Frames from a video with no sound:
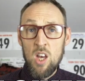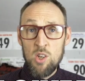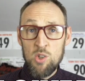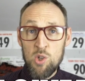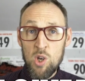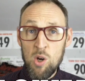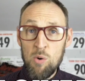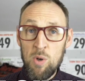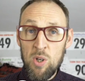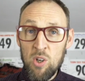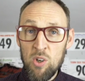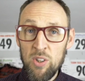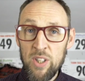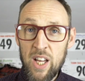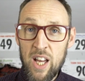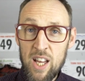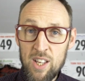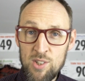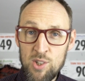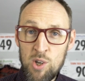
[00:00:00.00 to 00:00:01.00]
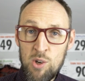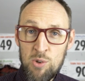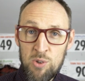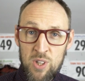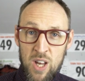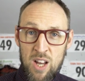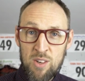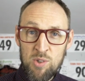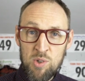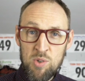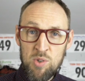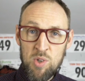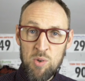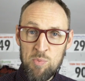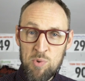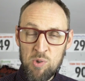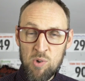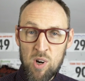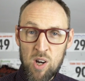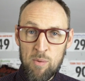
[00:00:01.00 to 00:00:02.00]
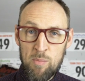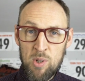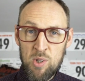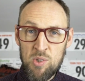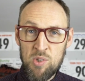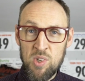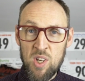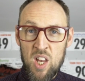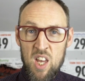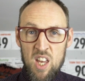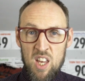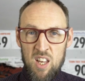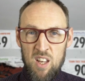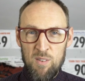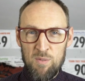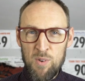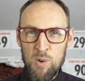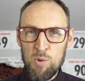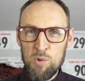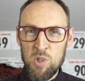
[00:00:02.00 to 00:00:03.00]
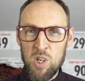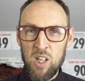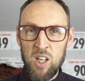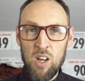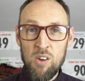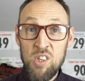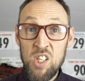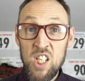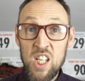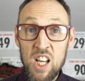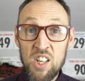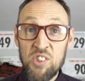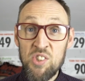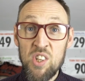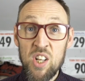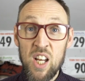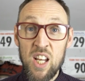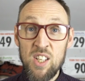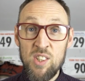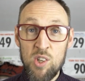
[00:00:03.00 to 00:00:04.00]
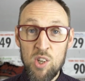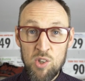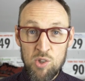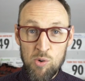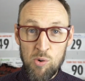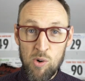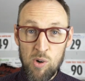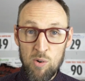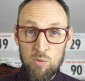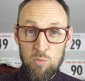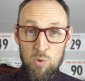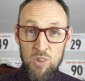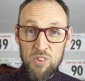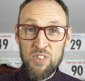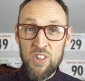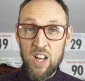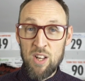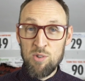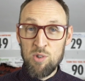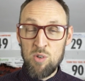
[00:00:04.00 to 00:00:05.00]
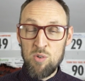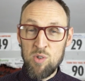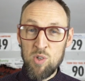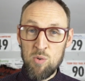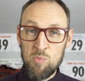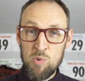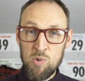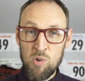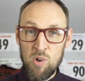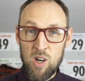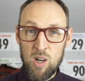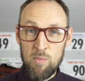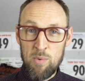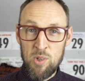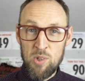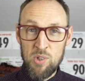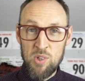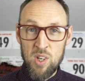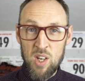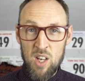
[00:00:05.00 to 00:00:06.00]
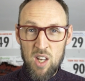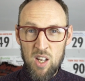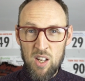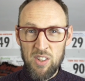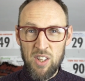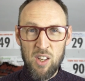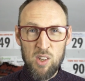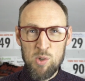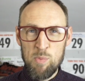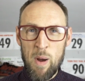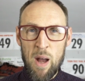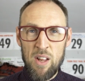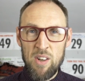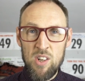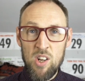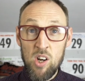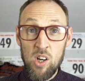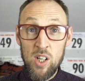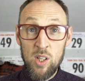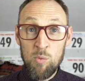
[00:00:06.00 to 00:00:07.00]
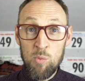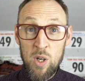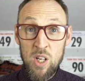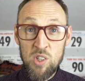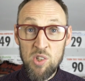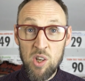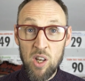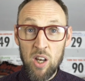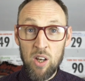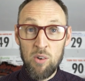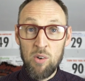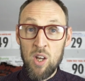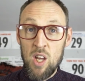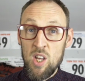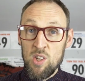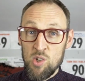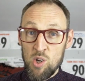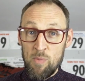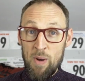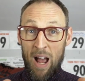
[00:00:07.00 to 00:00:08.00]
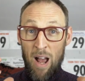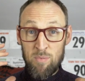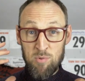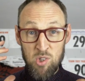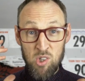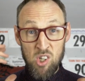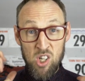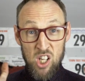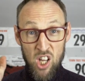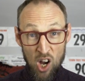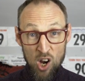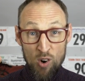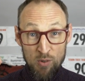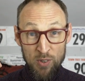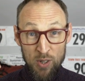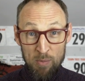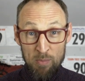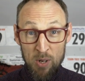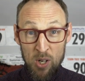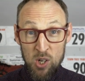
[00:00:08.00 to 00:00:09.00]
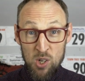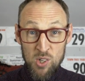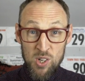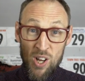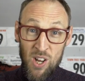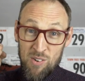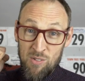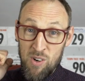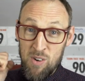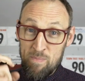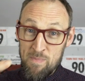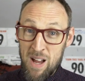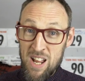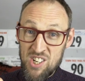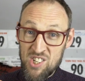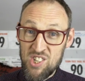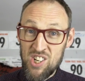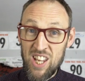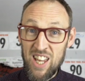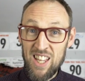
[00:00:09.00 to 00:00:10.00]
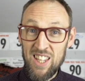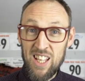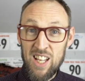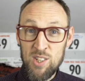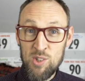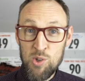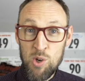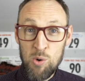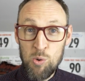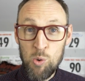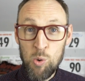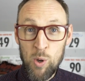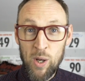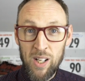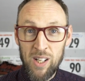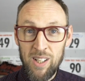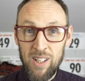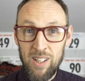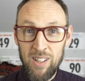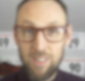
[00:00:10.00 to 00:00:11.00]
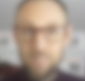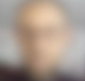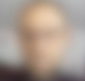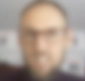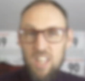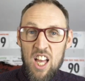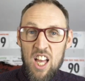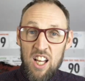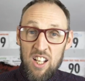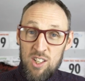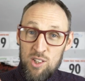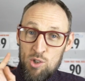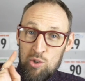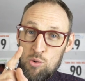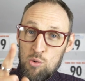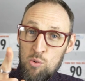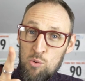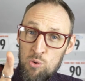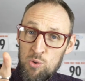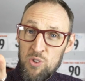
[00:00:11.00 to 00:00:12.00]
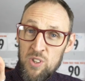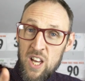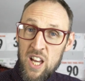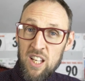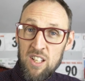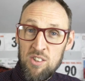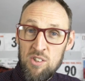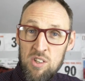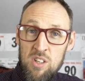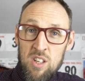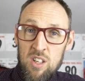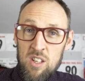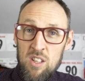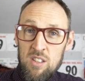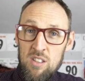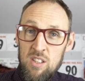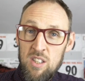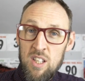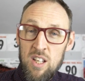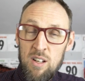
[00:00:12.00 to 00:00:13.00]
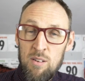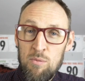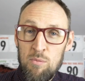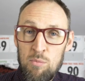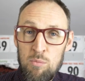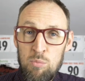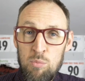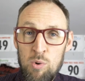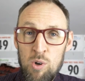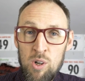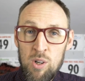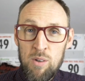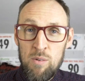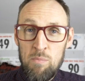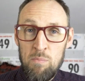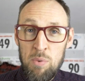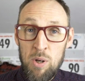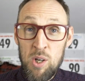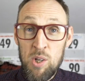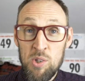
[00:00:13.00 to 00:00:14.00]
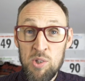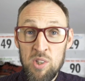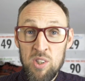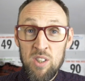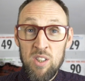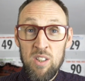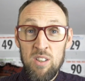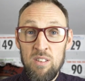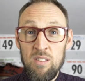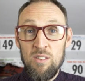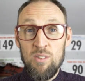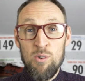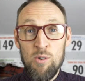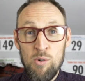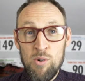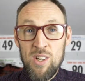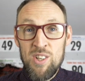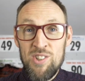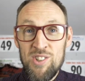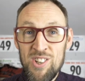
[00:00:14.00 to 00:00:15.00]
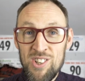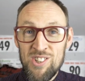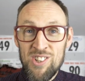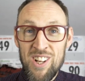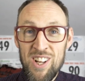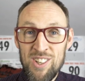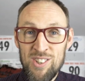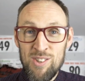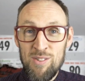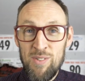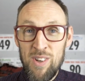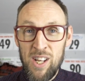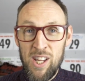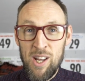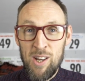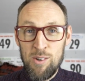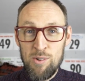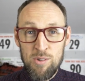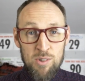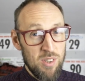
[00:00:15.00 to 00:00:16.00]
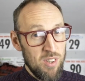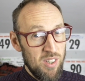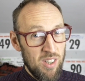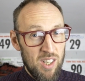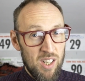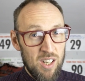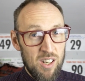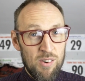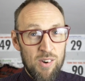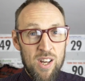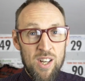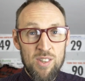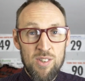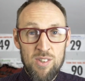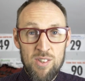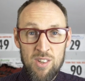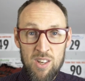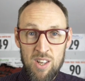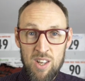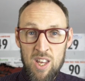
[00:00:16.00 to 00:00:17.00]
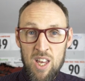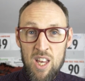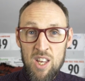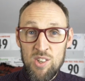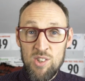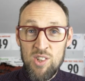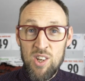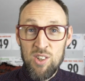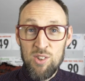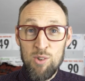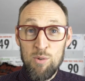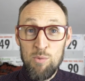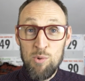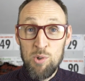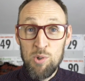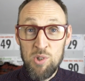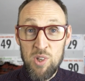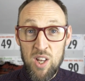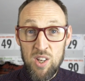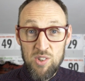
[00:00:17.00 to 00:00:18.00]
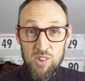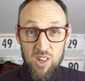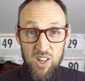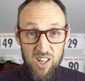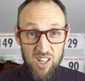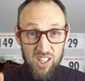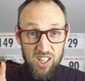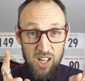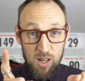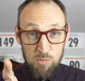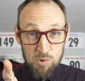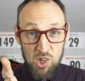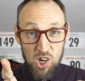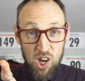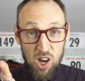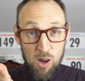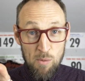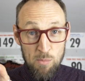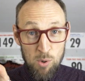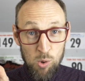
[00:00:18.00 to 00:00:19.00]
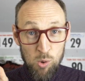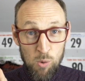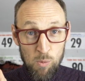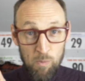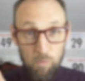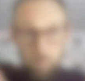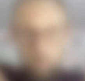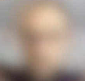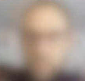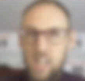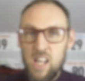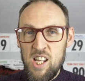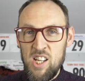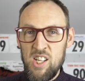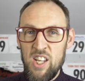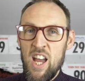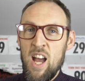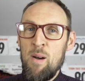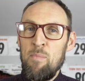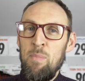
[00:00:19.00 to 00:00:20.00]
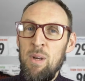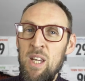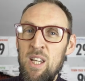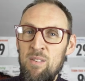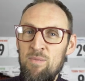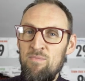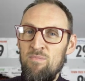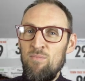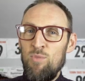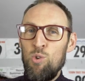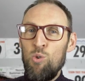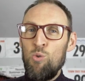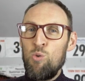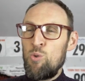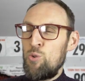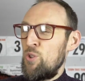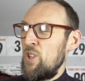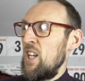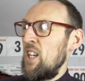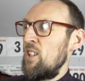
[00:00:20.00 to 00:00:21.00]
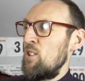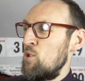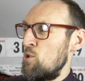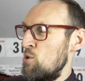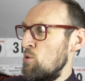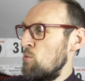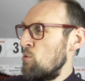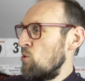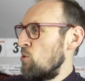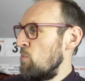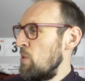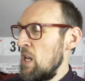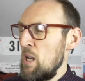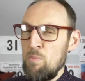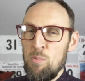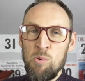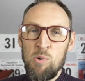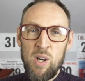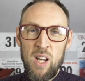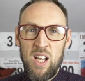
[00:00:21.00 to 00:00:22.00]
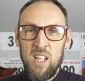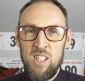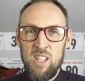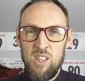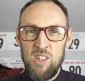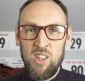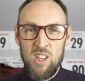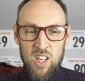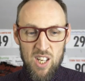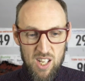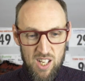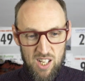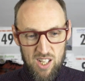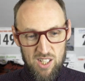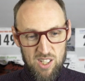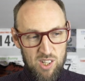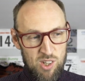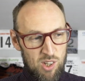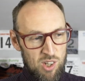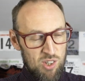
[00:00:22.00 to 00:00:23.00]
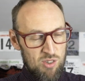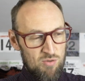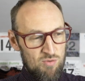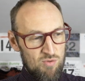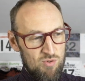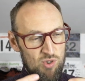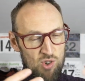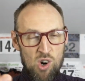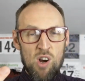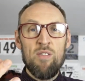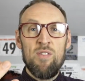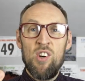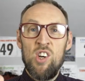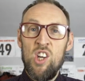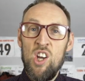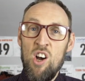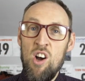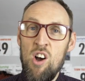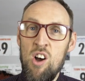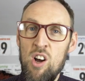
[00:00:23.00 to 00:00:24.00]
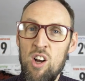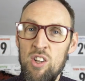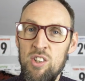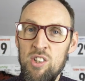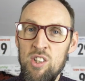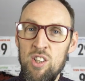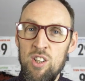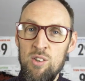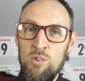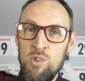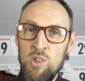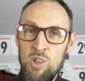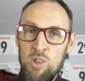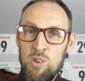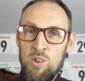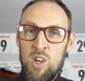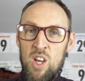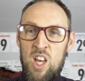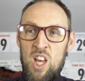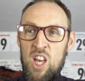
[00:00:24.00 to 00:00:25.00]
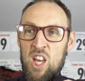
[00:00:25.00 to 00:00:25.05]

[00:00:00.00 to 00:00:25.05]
So we got there, 2,000 subscribers. It feels like only yesterday since we were at 1,000 subscribers. I think it's about 9 weeks ago. So I'm absolutely over the moon. We've managed to get there so quickly. And it's all thanks to that one person that always dislikes the videos. You know, as Seth Damore says, it keeps you humble. You can't be all things to all people, can you? You can try very hard, you know, to